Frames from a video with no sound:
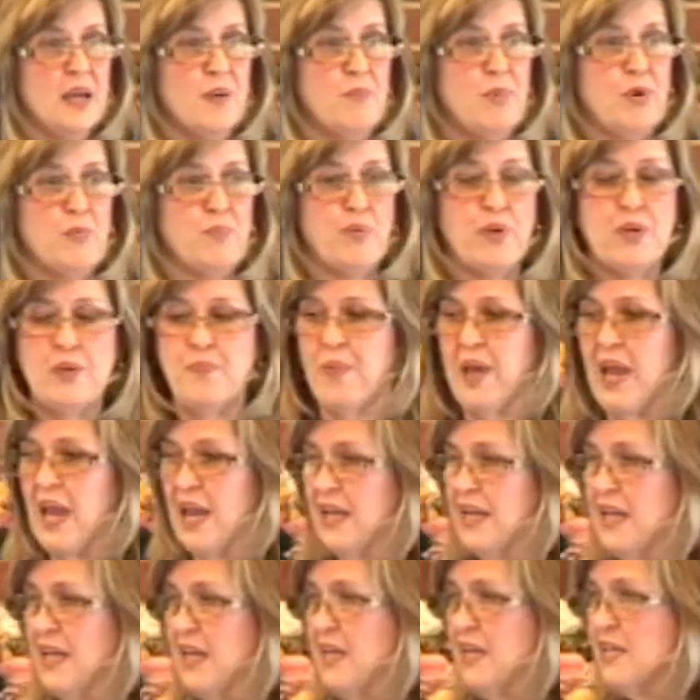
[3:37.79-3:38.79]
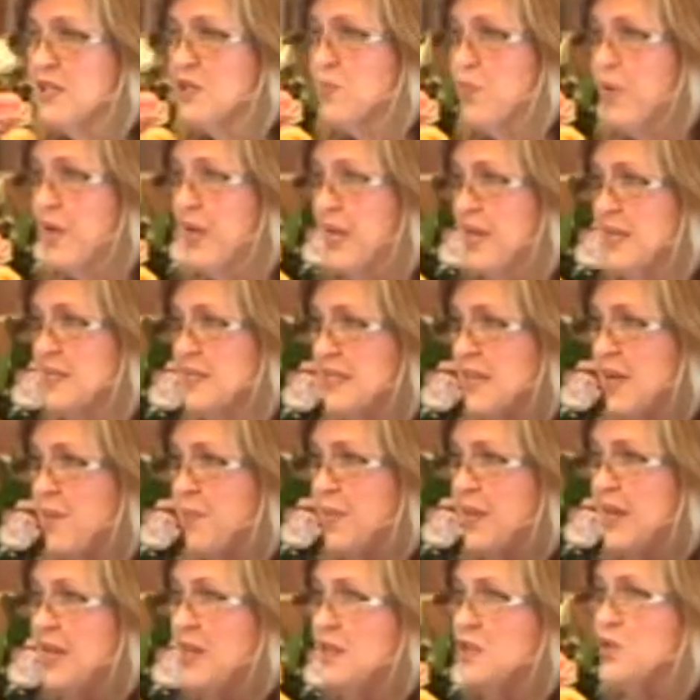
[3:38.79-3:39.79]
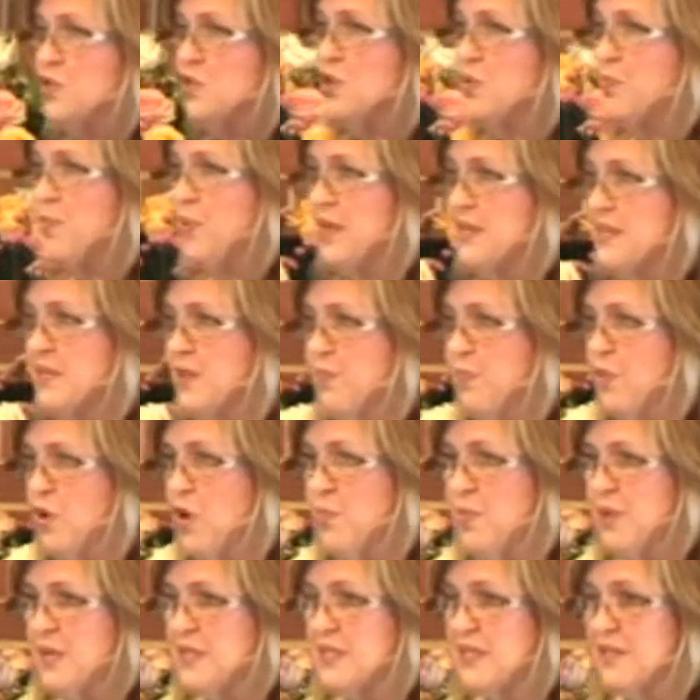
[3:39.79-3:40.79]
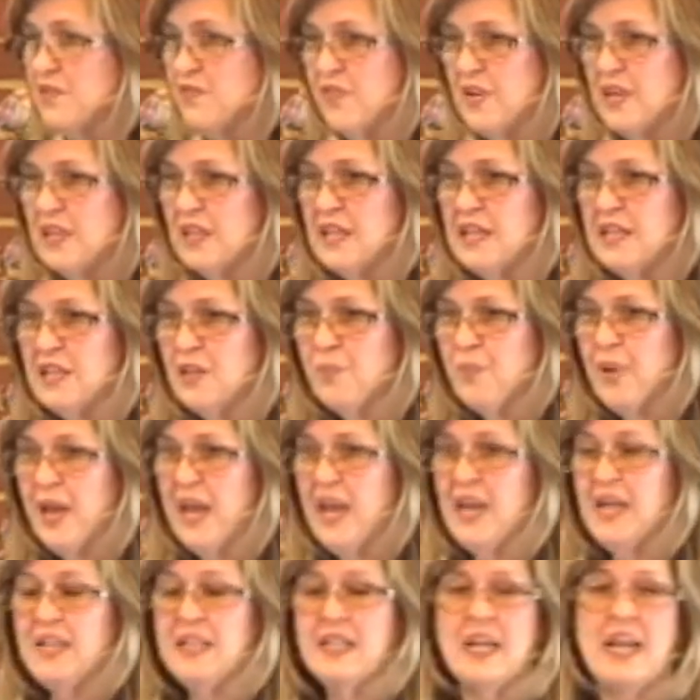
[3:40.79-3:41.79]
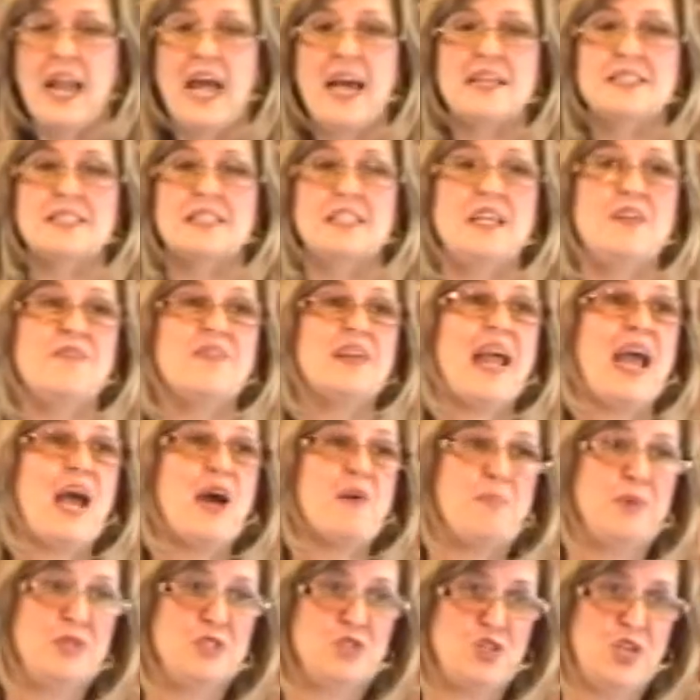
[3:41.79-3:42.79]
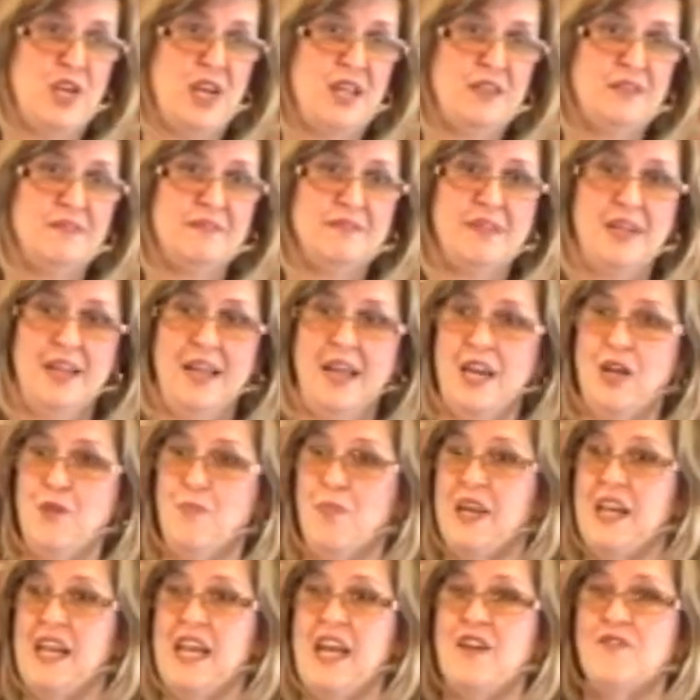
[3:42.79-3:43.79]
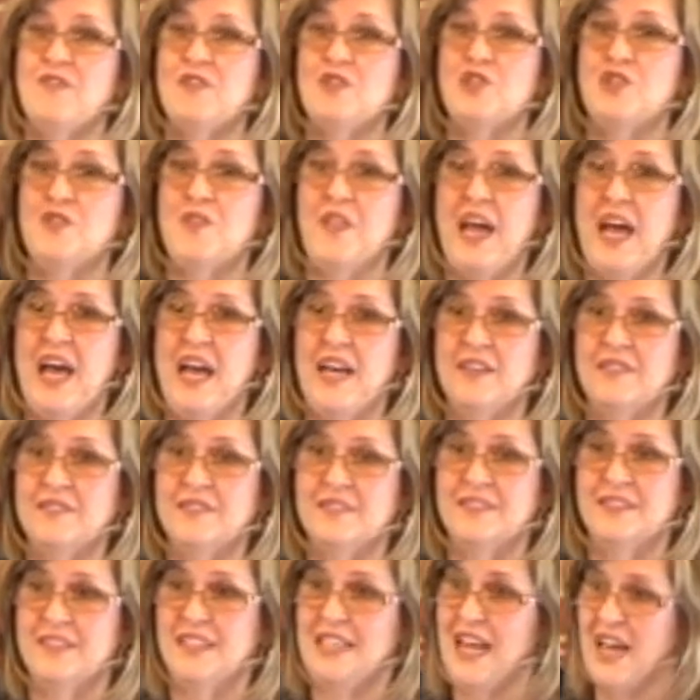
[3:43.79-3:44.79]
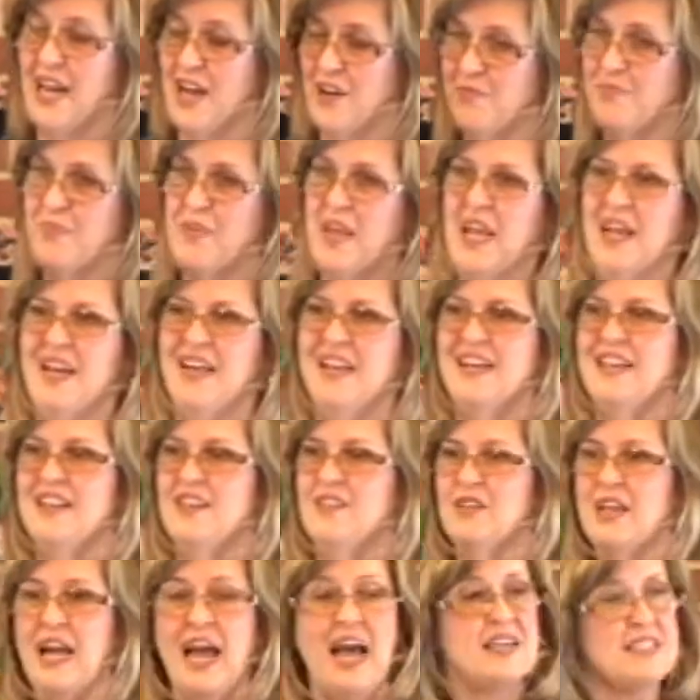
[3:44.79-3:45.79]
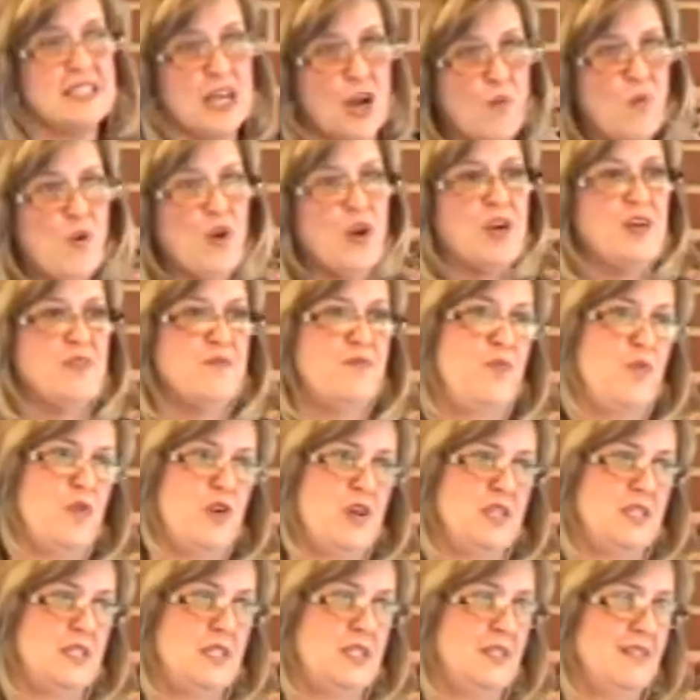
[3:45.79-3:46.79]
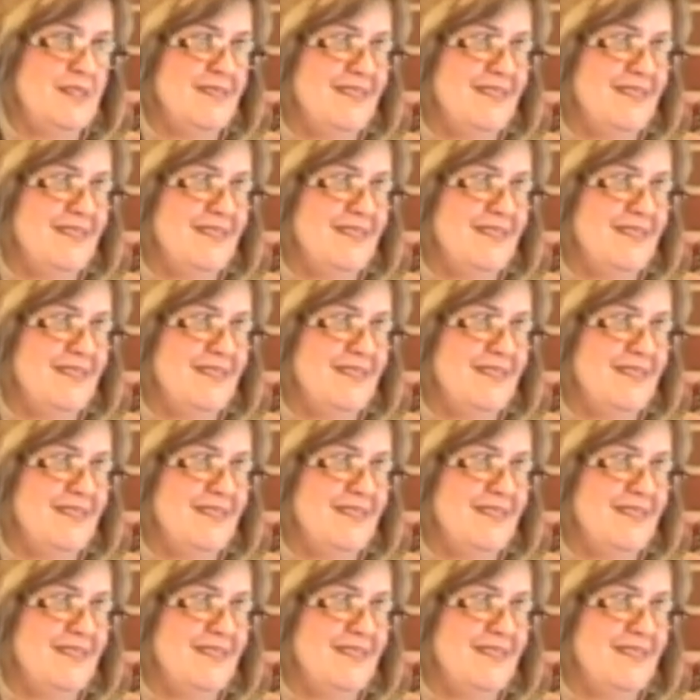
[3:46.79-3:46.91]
But pre-painting is bringing something to the present moment and feeling the pain that hasn't even happened yet. Anybody ever do that? Yeah. How's that working for us?